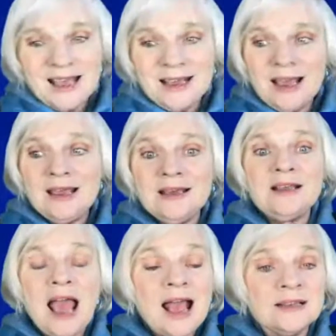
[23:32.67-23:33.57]

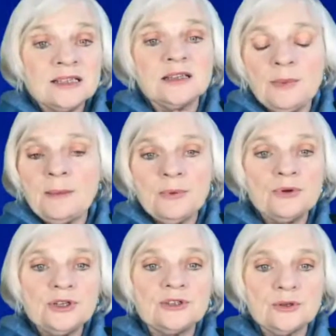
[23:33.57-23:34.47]
it has to be
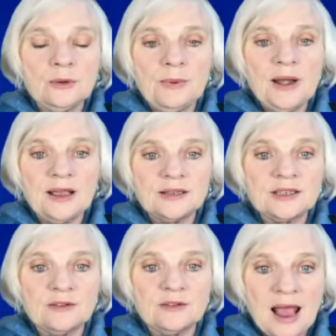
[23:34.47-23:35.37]
put into a
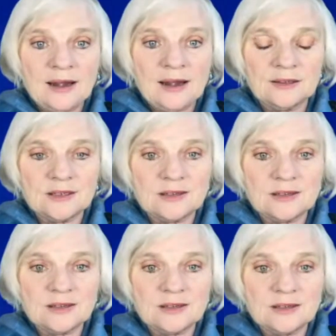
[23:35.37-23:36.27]
place of balance
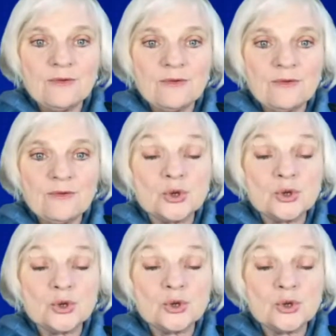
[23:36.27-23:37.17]
for it to work.